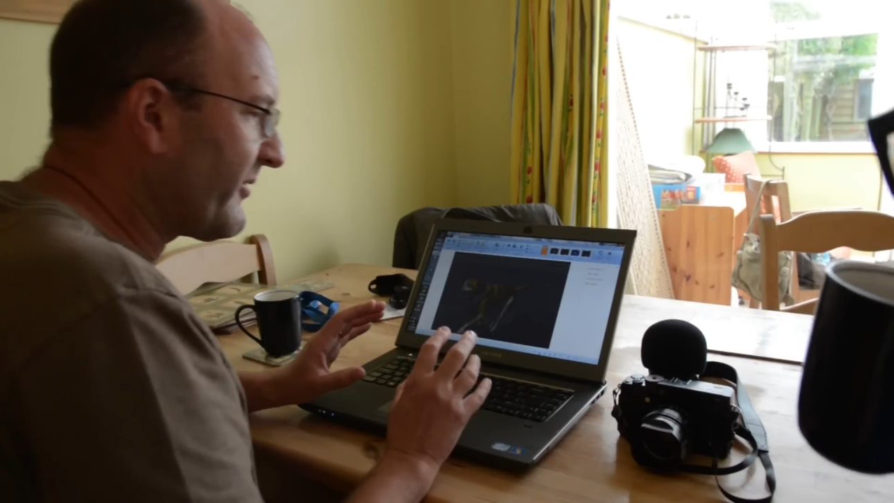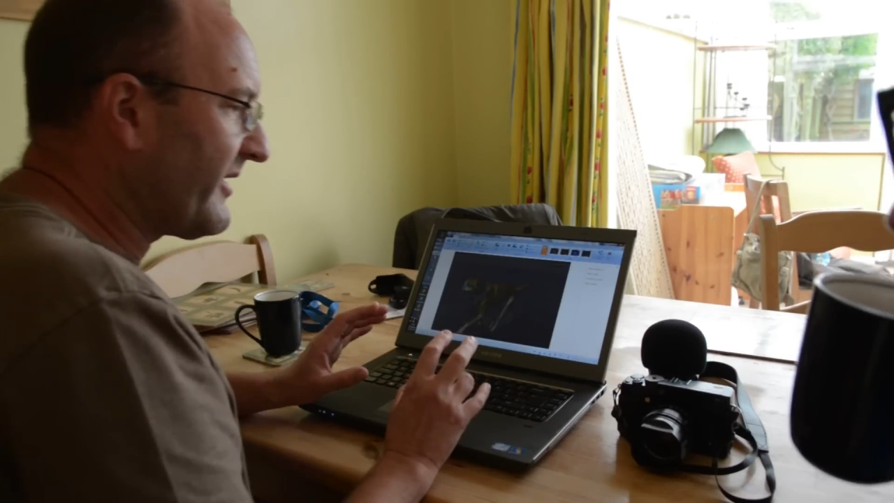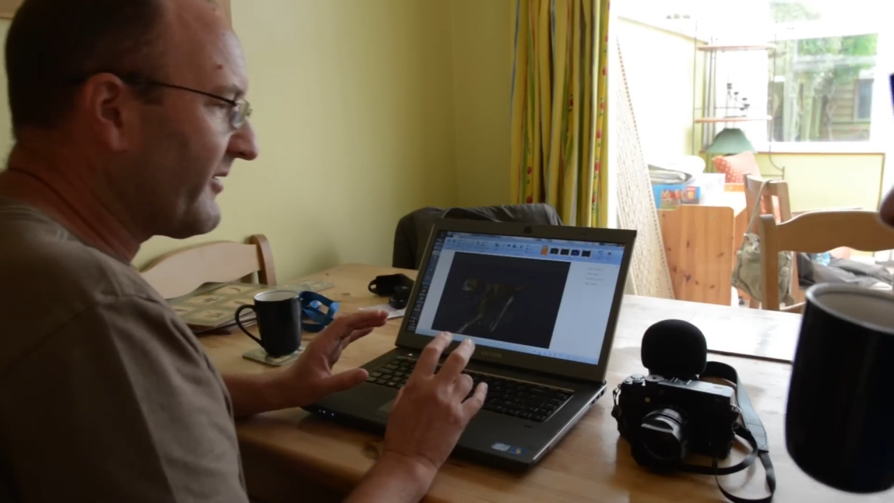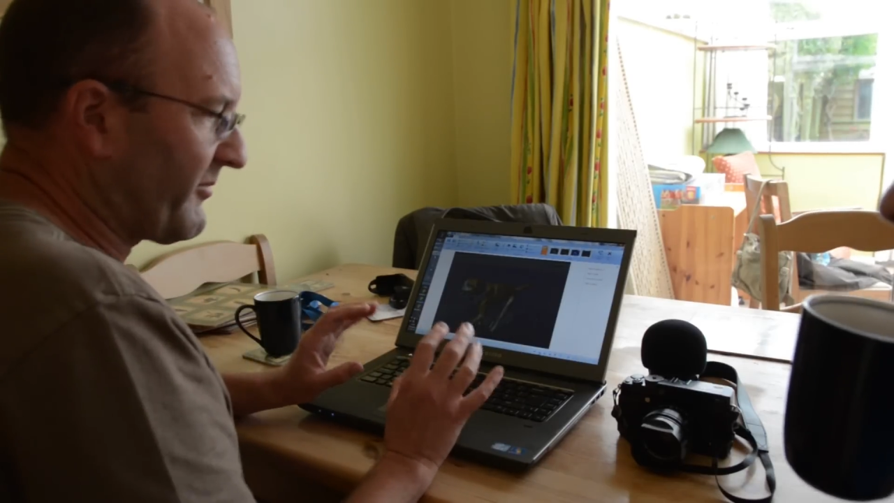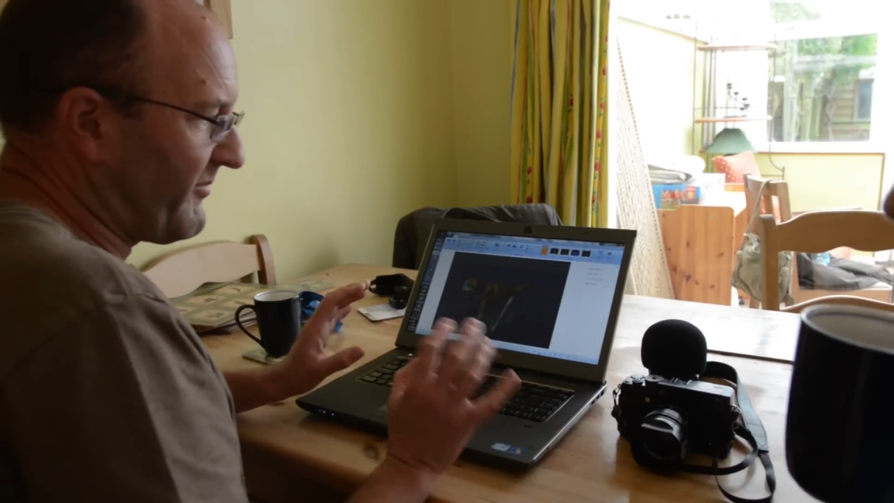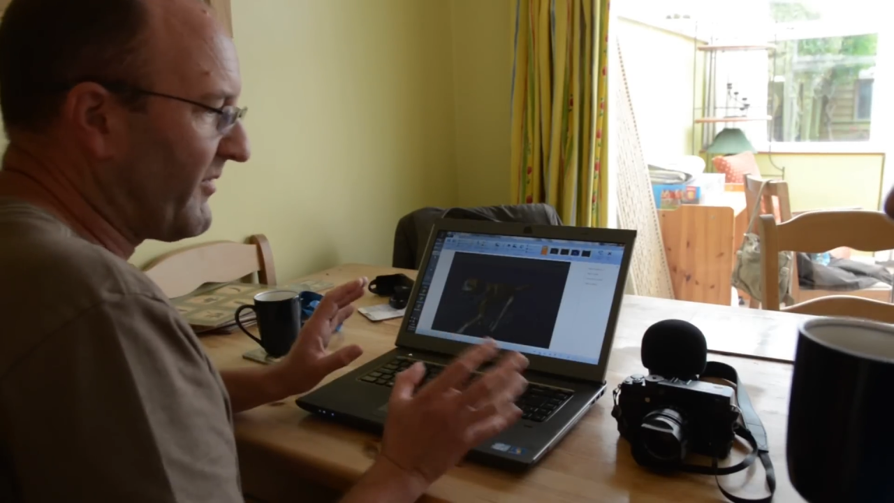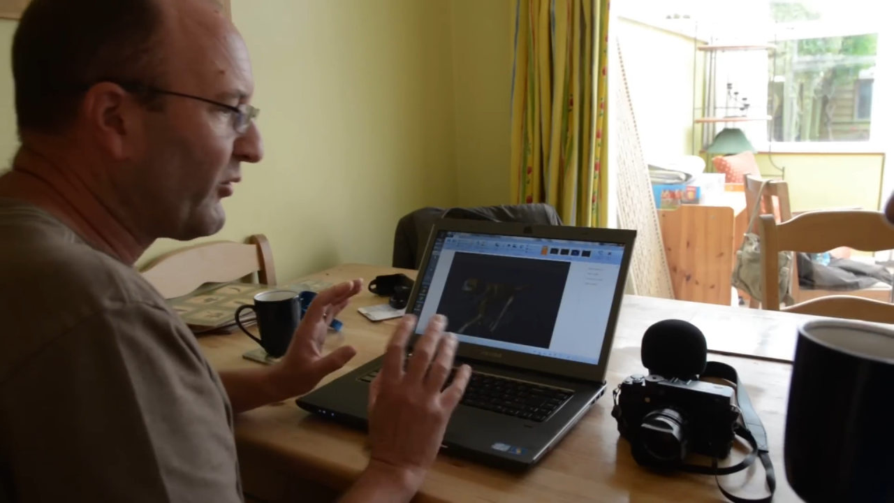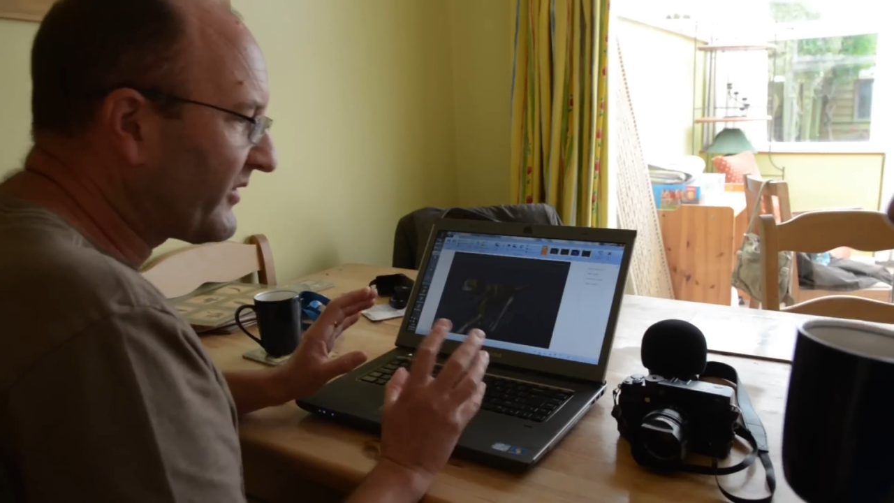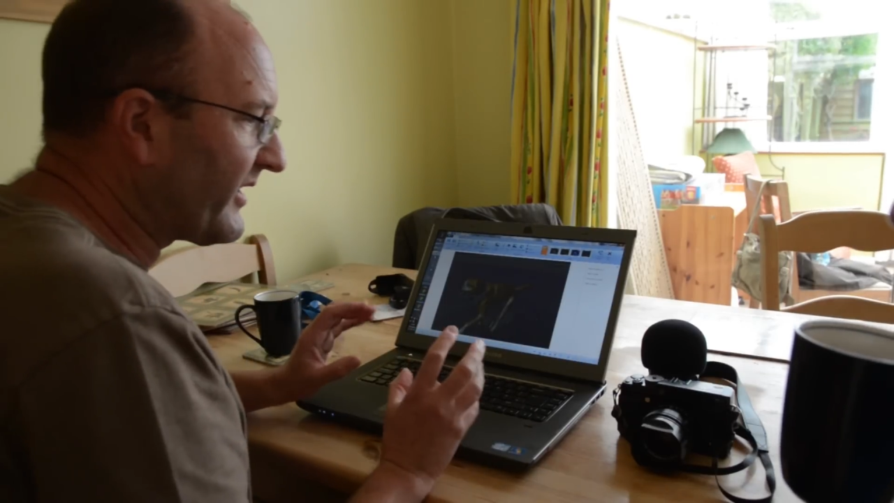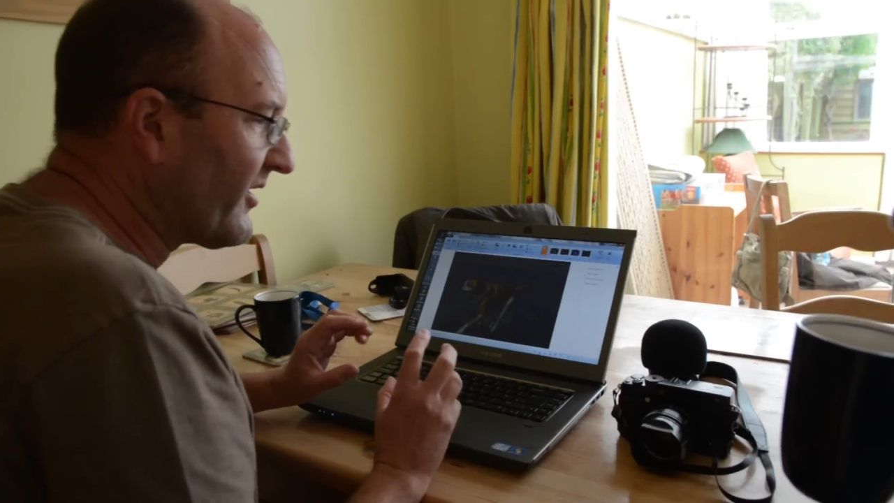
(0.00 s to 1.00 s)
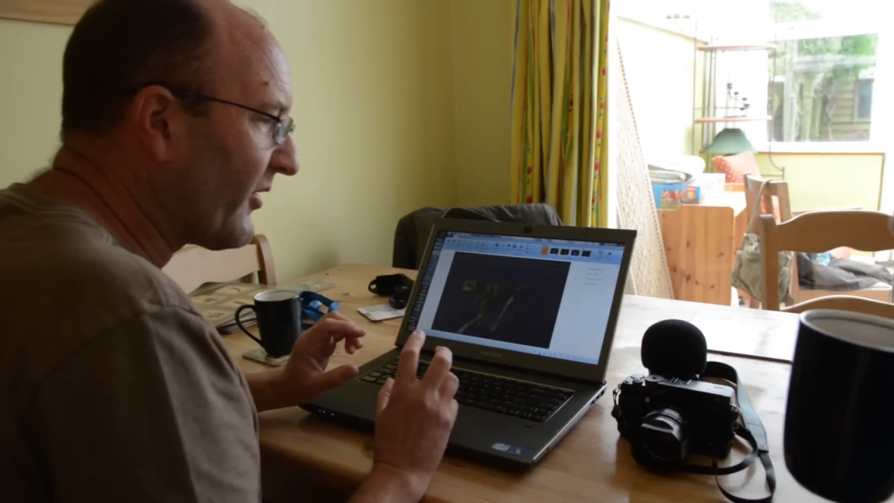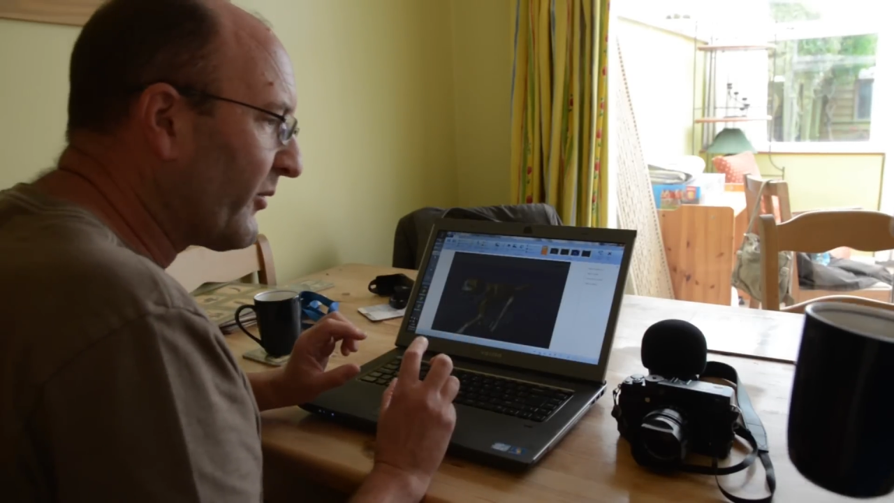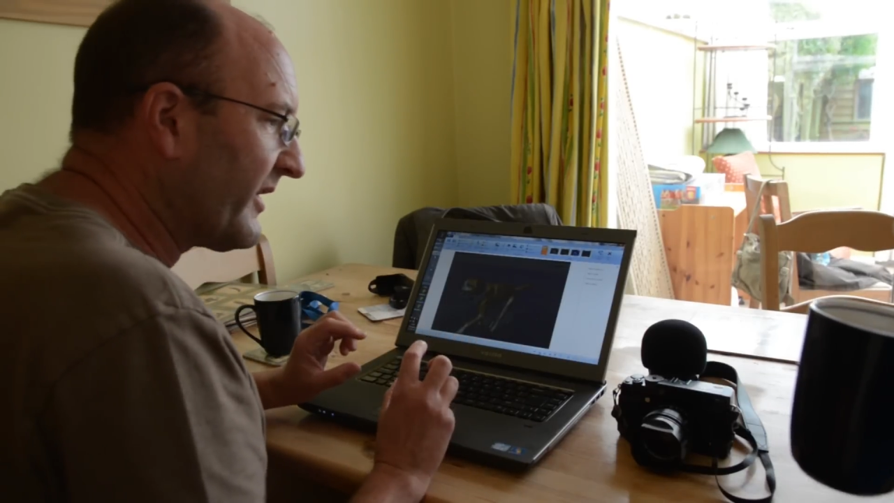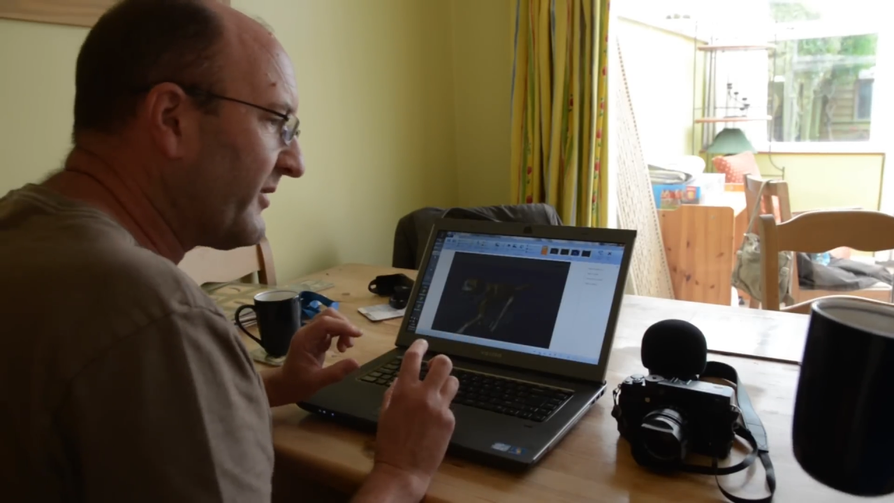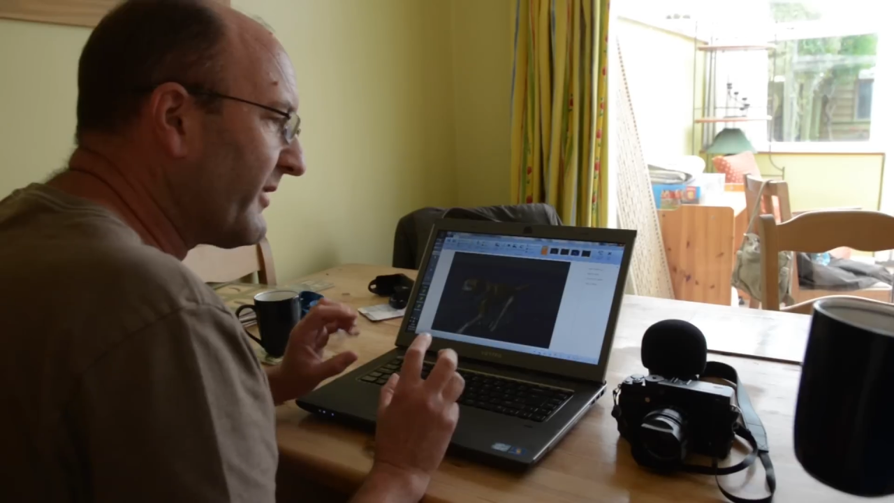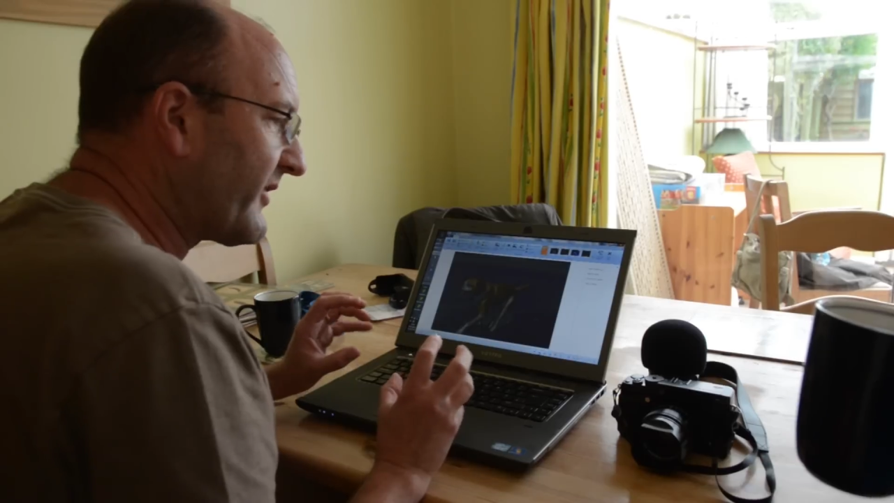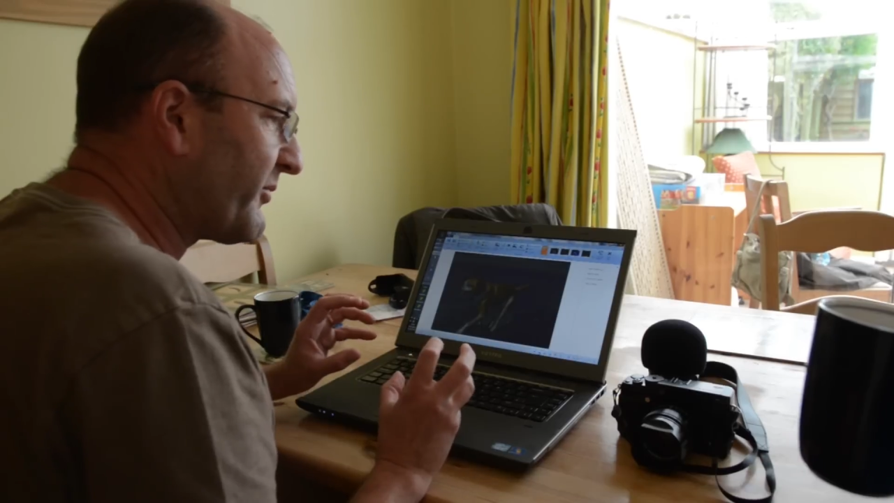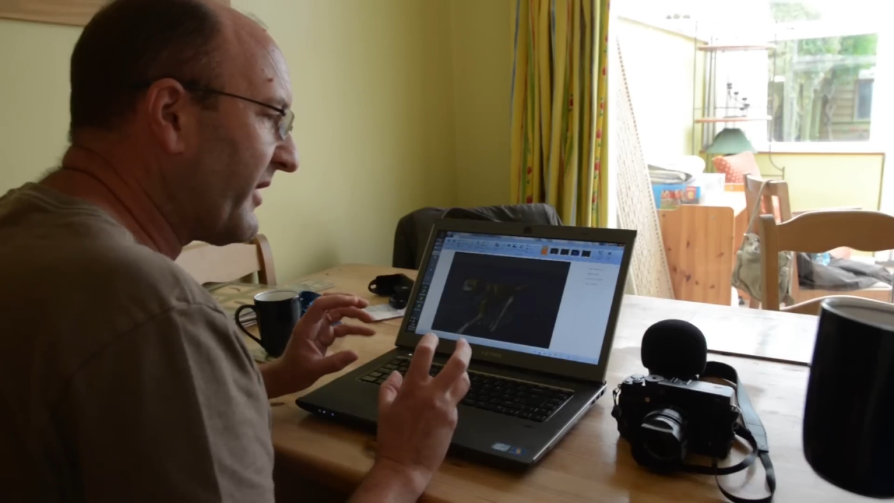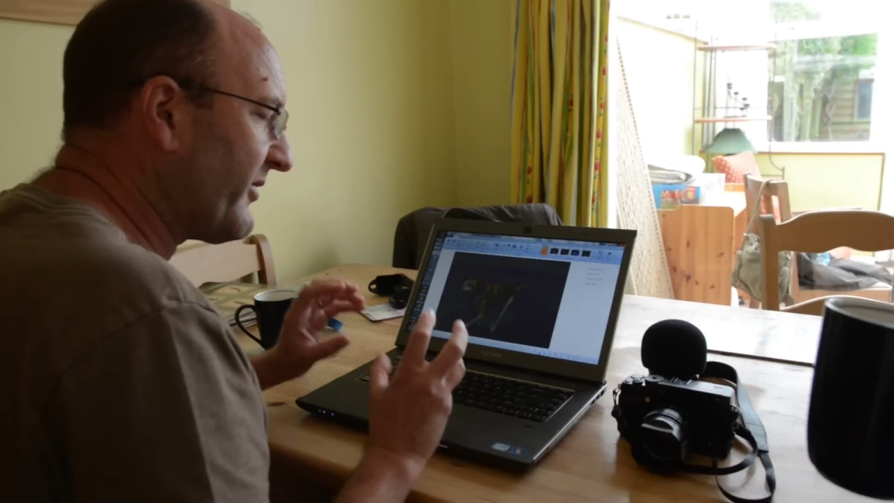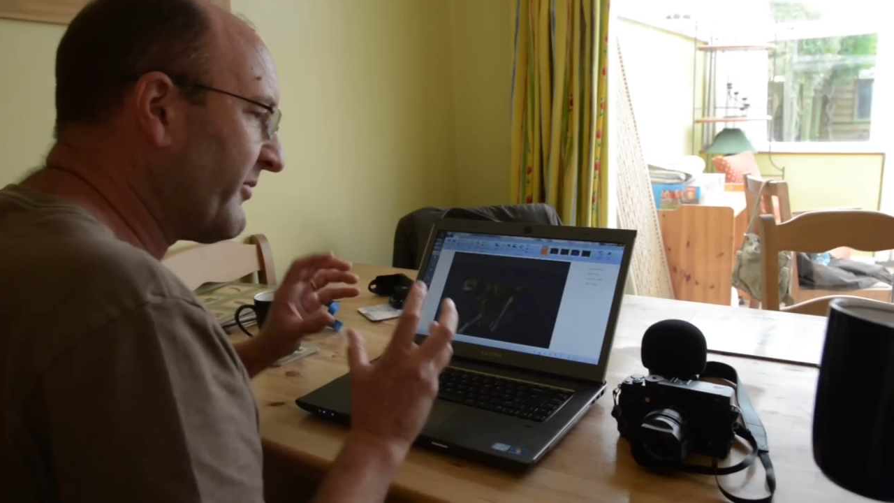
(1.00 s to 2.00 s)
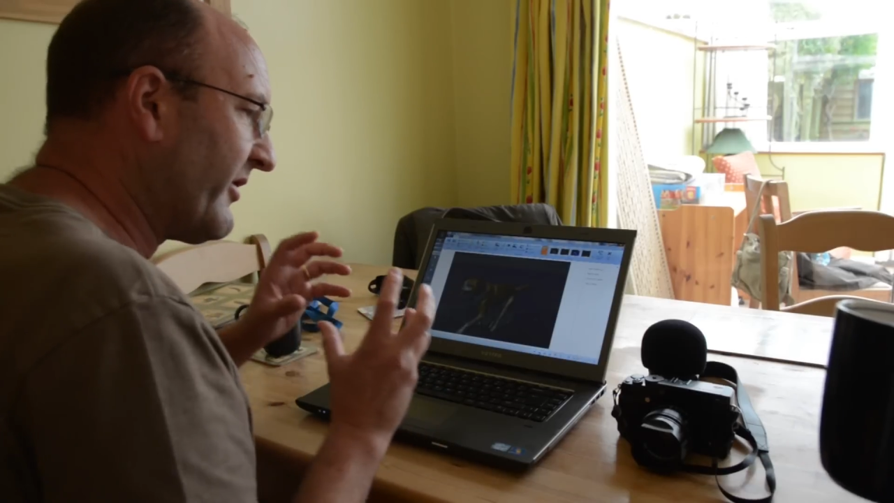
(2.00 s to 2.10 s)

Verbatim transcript: where, or mostly not where you expect them.